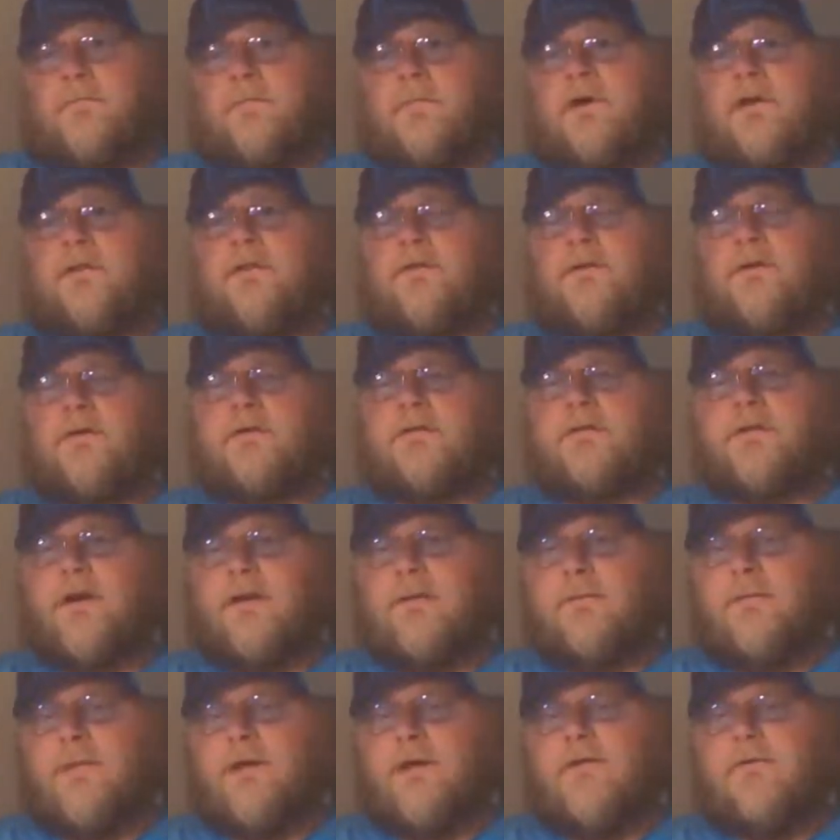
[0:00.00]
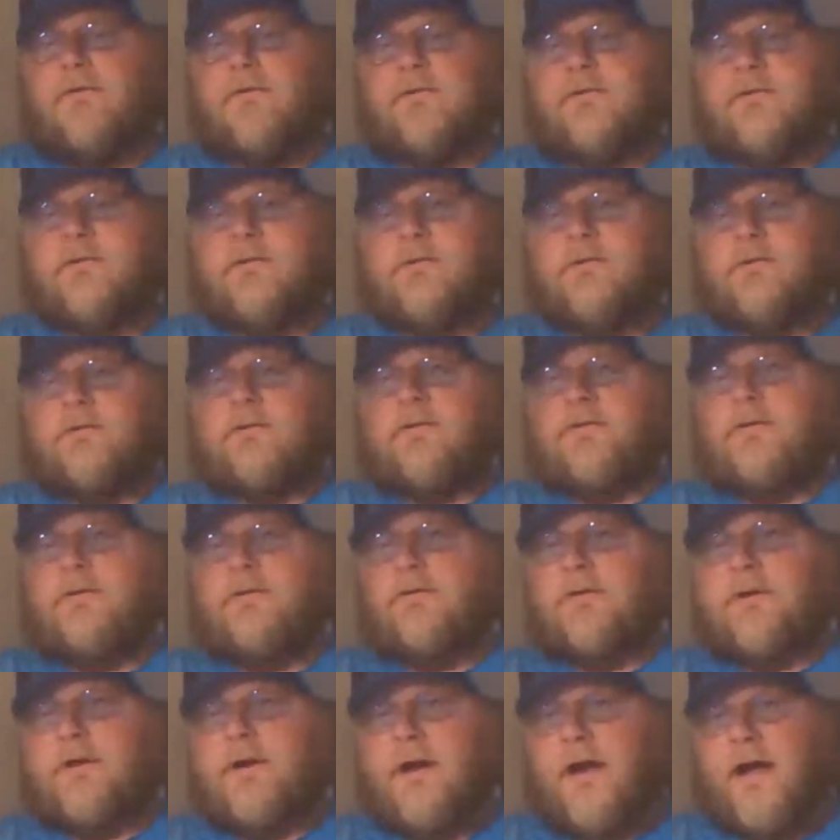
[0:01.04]
I threw a chatterbait for a little
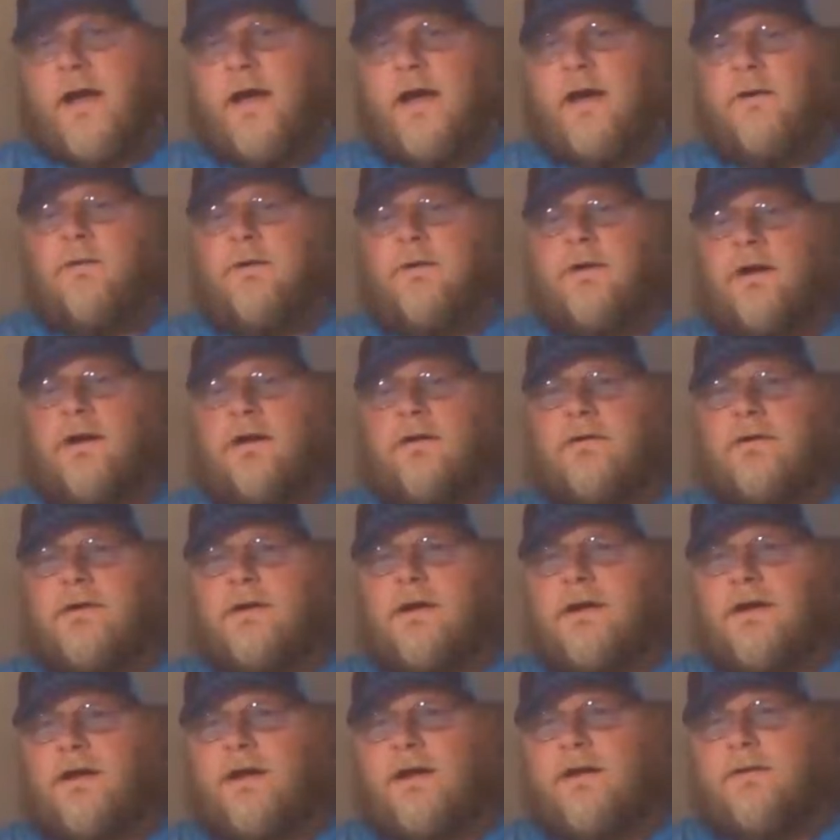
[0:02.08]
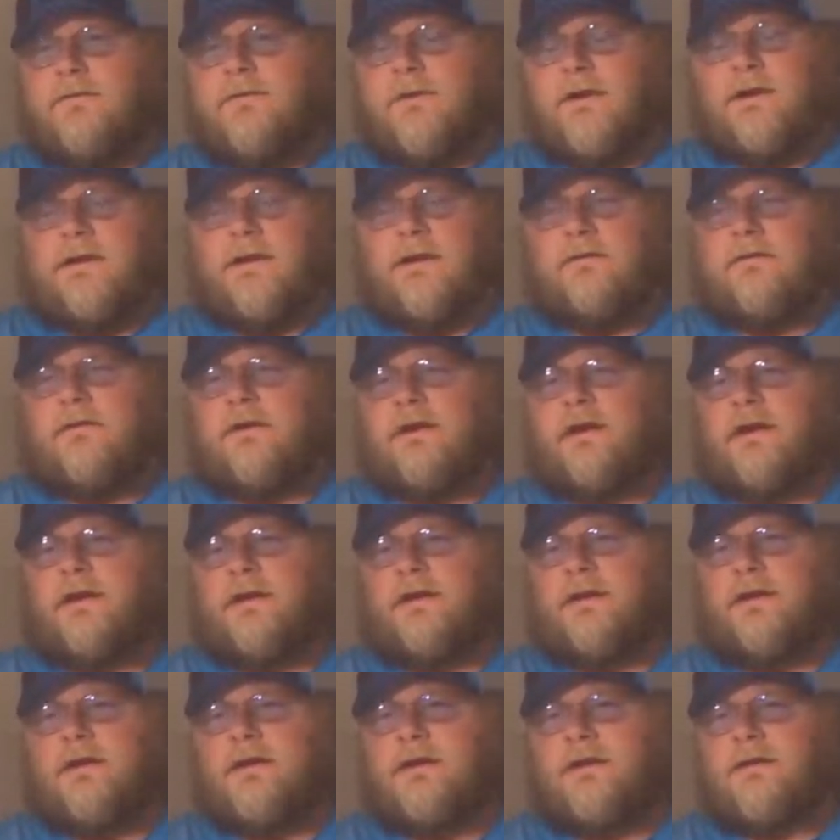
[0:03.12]
over an hour, hour and a half. I never had
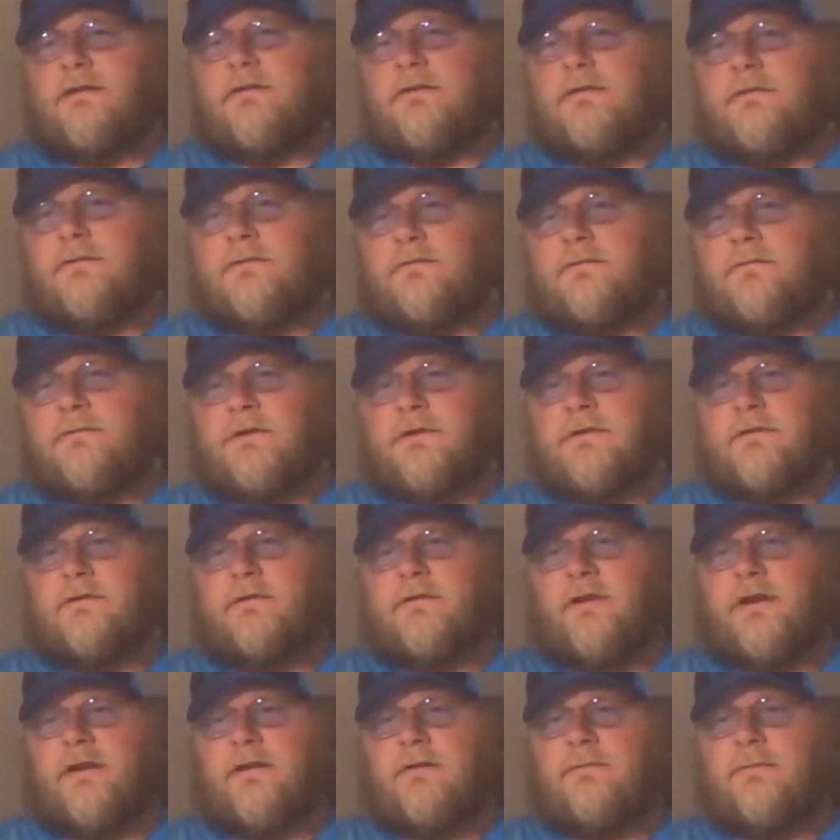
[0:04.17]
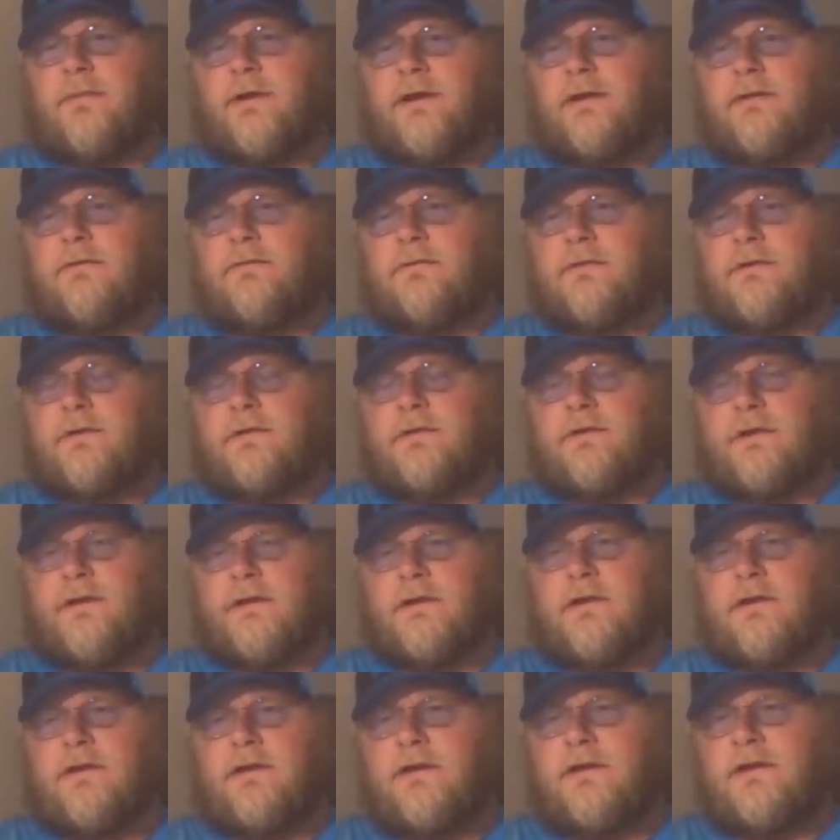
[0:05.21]
a hit on a chatterbait with
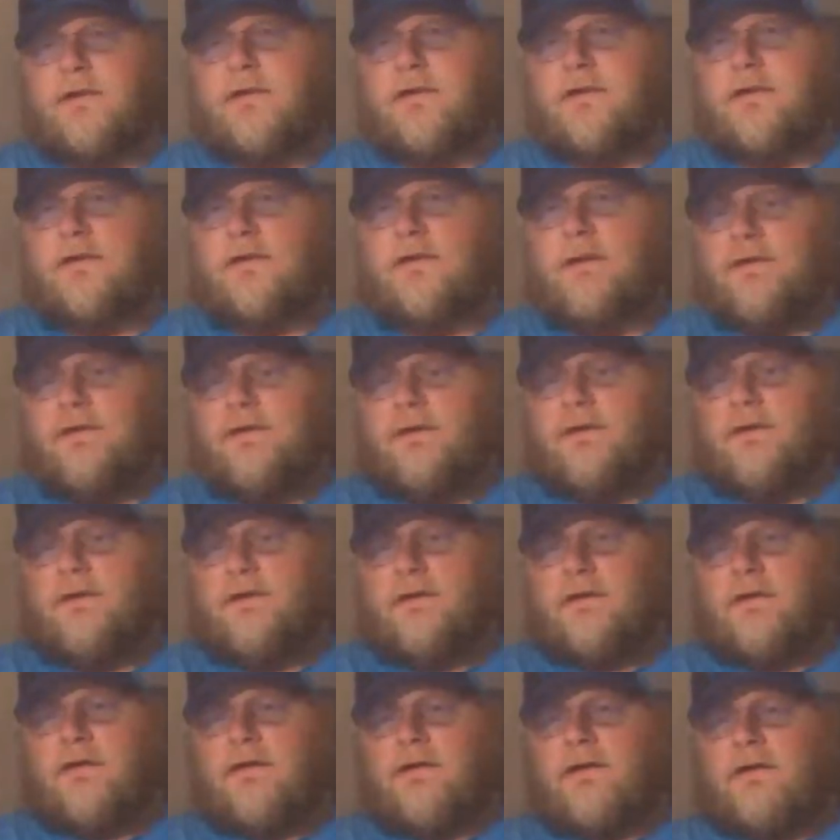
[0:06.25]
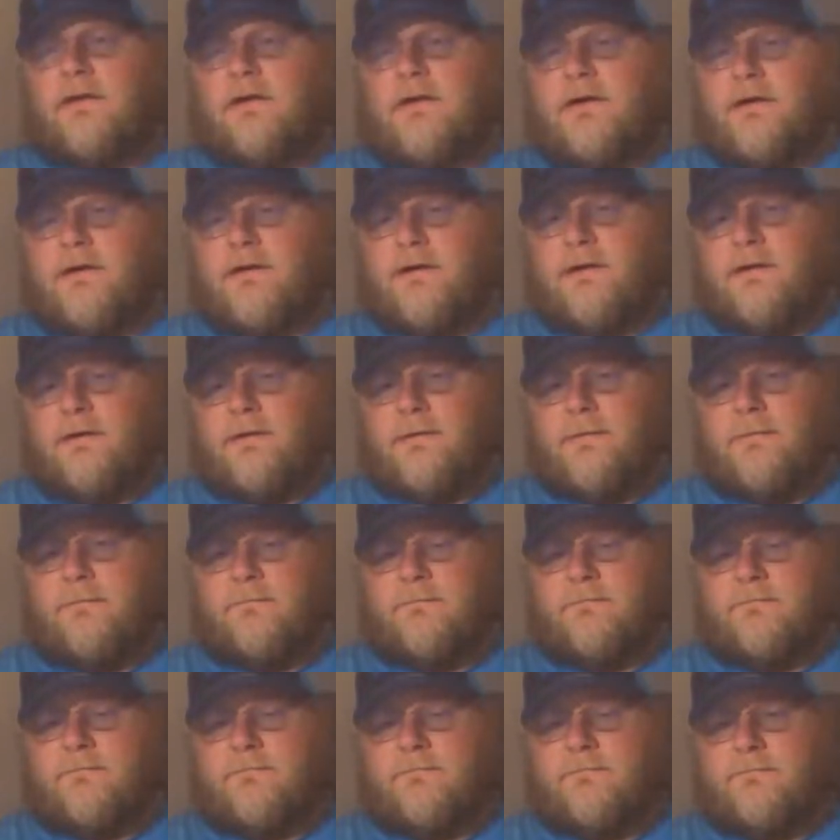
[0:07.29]
a
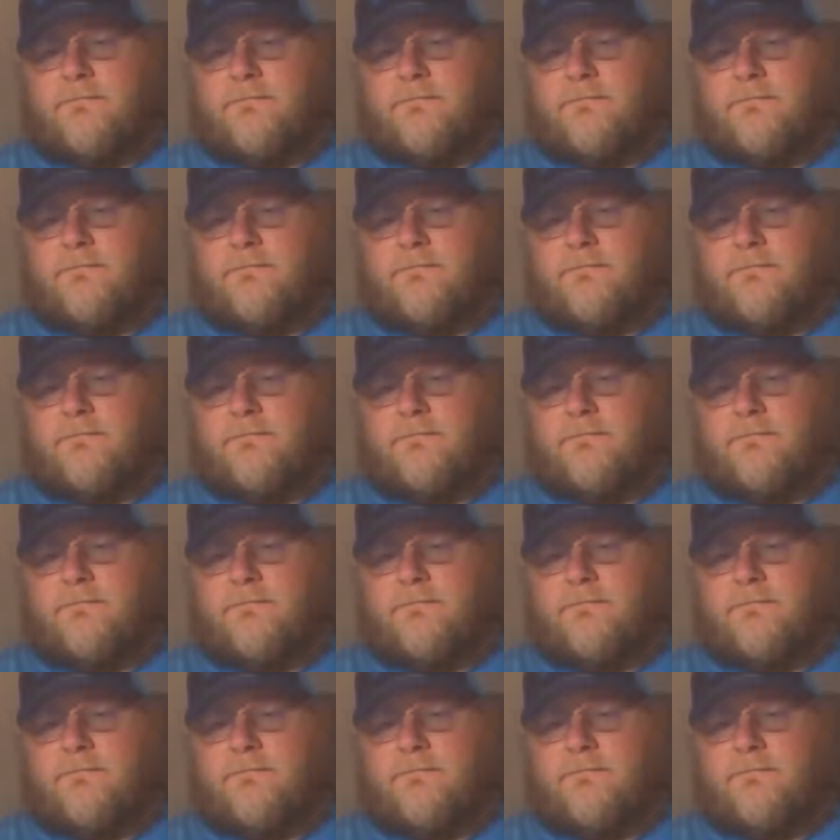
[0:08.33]
um